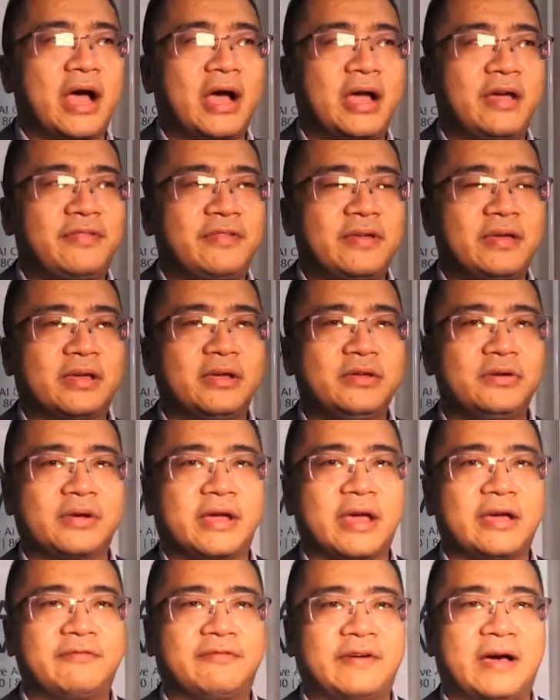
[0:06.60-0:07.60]
I think you
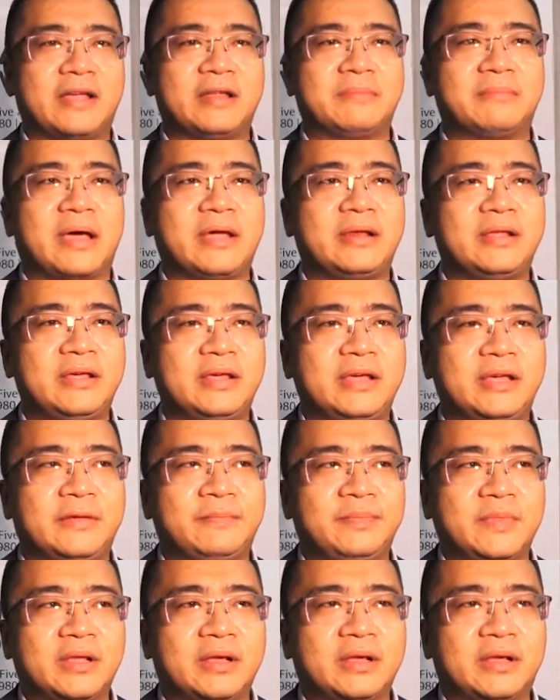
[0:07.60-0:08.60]
can find many
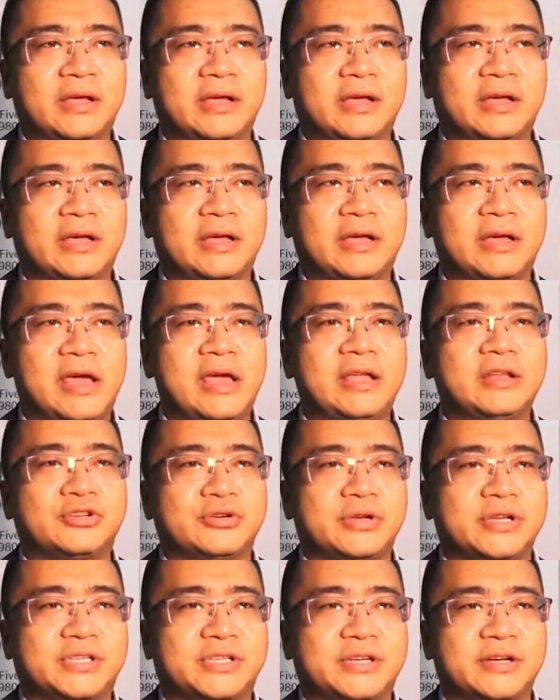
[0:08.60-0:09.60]

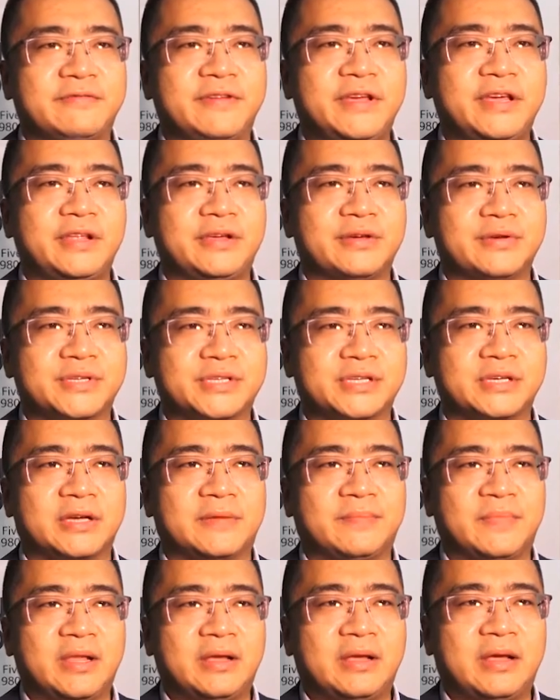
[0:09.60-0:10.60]
interesting videos
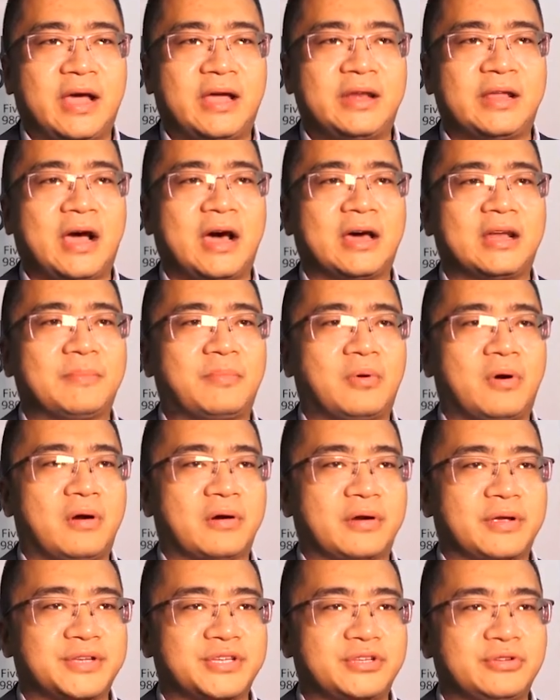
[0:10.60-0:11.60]
any other
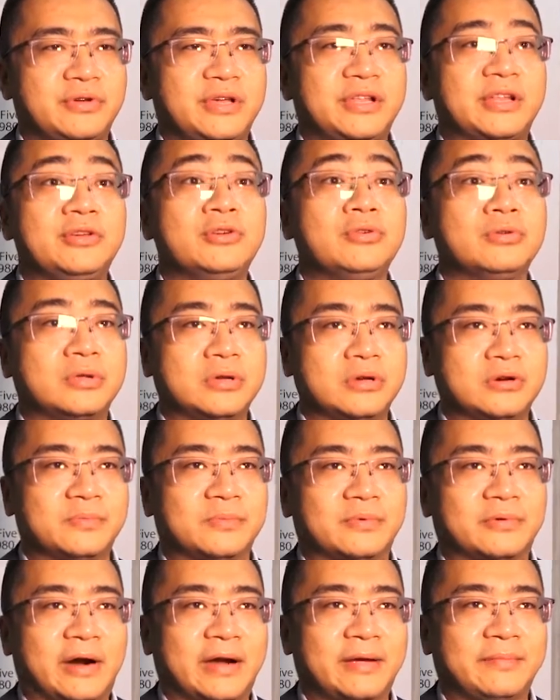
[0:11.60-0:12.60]
bloggers do in the
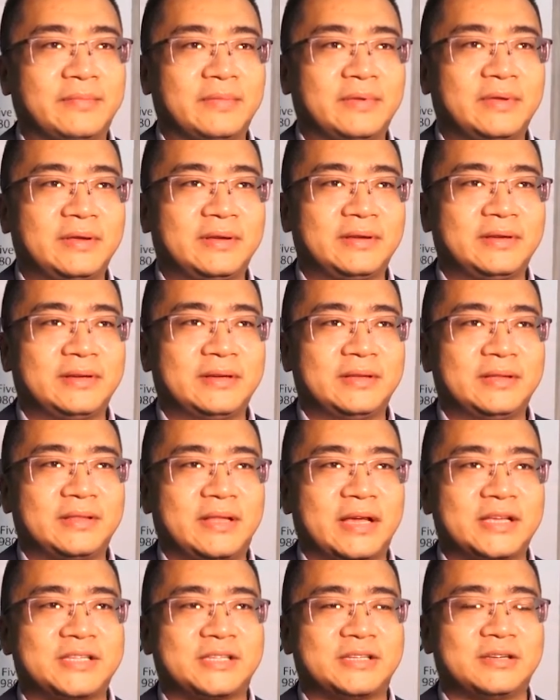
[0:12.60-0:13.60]
YouTube, right?
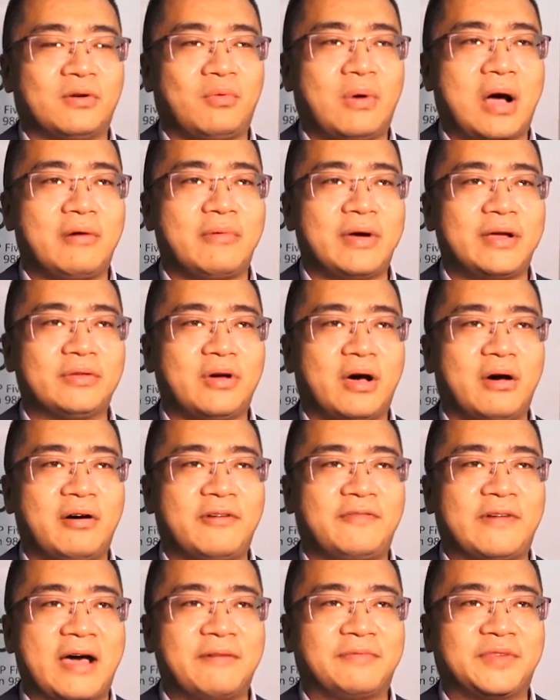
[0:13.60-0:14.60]
That's the Huawei
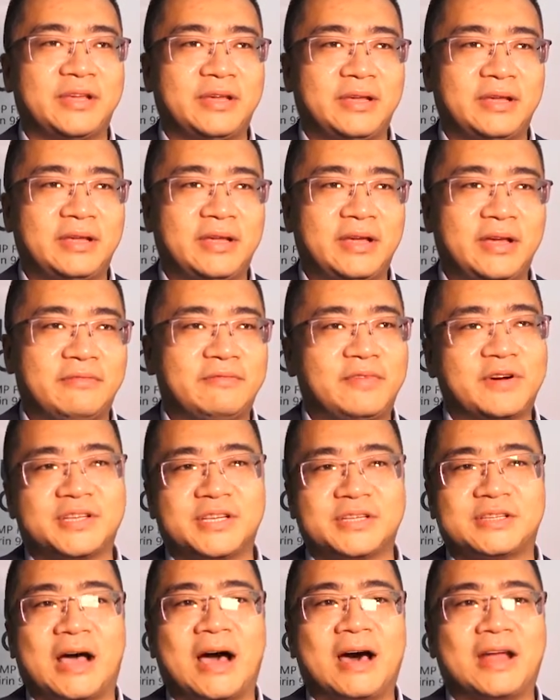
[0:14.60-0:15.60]
Nova 5T
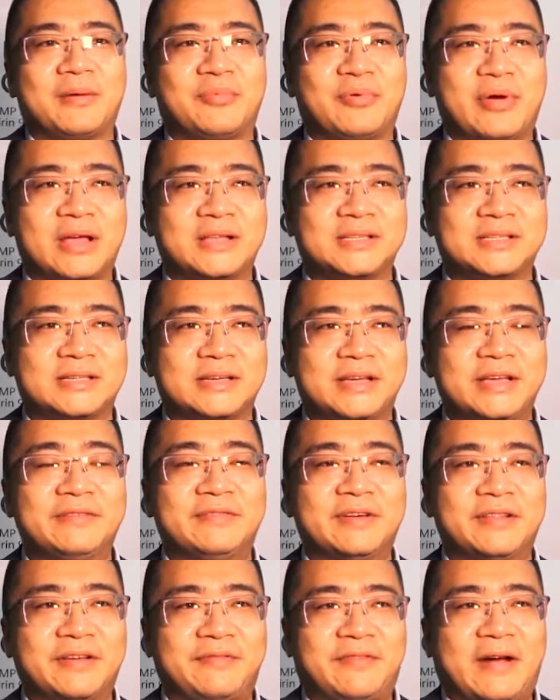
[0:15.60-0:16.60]
versus other brands,
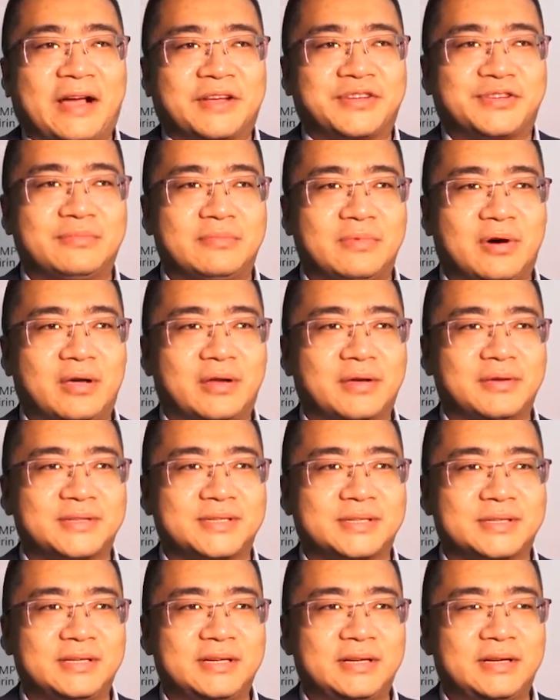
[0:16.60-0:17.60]
even the flagship
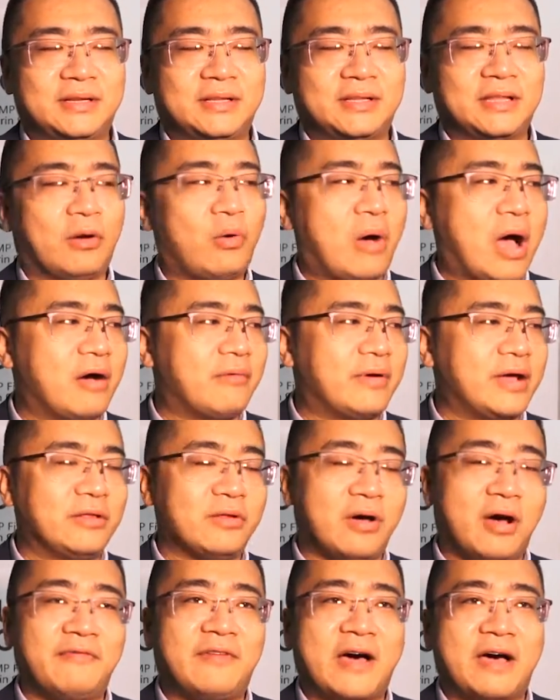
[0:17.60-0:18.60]
models. The Huawei
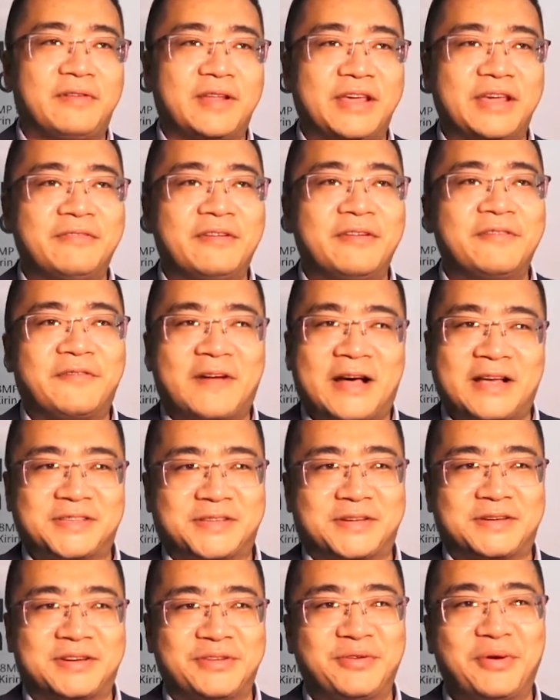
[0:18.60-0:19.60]
Nova 5T even
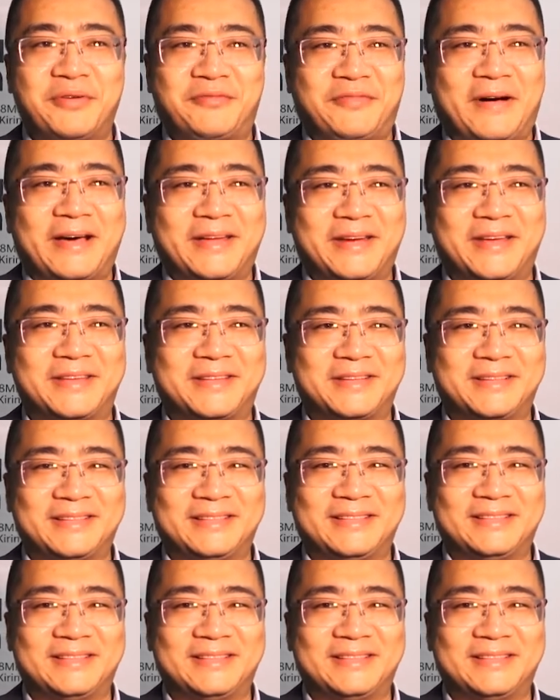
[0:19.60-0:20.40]
faster, you will find it.